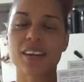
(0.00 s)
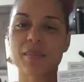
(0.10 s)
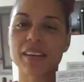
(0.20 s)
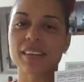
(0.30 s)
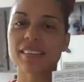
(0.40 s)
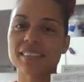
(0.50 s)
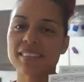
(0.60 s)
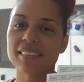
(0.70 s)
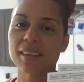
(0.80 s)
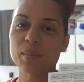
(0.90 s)
I'm like a
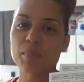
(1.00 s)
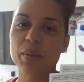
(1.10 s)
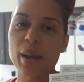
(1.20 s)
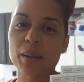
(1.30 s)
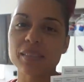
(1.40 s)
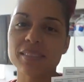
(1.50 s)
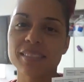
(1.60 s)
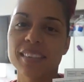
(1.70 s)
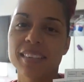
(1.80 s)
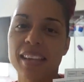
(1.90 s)
like a proud
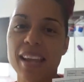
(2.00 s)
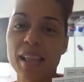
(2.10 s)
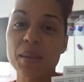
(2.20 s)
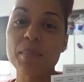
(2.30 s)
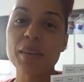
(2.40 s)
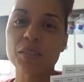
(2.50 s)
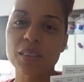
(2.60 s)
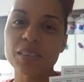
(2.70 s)
elementary